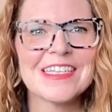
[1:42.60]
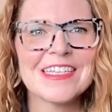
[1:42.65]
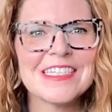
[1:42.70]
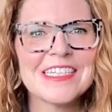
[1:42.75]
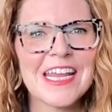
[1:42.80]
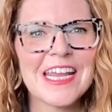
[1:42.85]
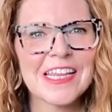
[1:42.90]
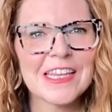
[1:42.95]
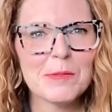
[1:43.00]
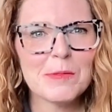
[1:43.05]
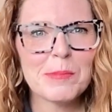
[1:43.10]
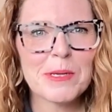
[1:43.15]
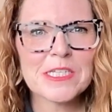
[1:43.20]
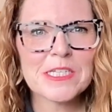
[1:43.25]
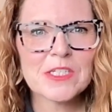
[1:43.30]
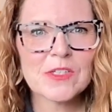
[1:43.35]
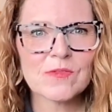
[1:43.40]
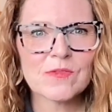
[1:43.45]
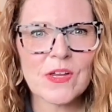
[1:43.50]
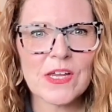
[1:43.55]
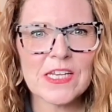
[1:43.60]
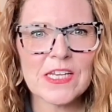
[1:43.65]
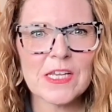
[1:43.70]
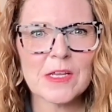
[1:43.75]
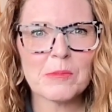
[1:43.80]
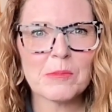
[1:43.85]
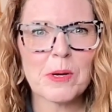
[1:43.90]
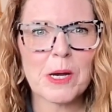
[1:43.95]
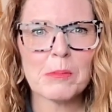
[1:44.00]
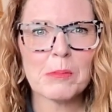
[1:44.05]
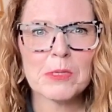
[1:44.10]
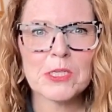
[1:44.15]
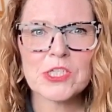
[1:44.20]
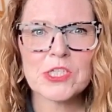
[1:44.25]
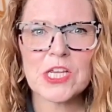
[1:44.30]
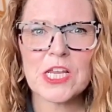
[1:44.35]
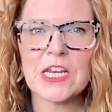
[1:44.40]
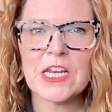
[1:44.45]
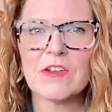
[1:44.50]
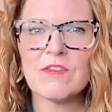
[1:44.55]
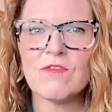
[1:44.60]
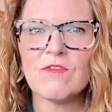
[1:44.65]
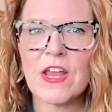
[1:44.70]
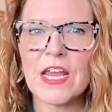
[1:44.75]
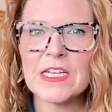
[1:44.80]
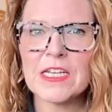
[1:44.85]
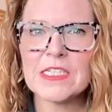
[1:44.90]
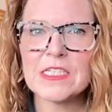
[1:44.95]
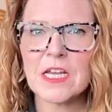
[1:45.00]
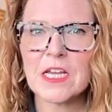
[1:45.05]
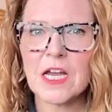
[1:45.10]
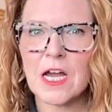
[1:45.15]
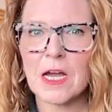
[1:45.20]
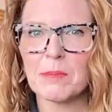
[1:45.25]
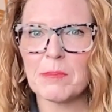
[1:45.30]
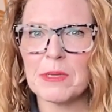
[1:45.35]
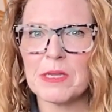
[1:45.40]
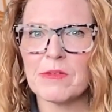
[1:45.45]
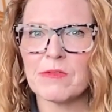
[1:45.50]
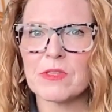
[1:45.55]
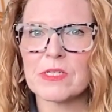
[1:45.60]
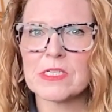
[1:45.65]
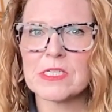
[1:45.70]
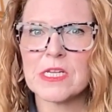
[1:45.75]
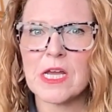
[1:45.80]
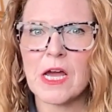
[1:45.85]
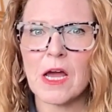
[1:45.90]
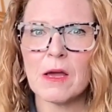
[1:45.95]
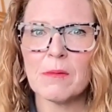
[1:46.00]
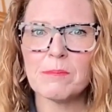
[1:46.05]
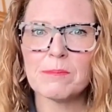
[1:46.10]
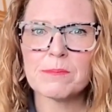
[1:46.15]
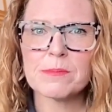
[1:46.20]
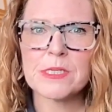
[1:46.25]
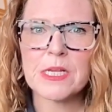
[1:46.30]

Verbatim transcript: The Daily Pennsylvanian published an advanced copy of the top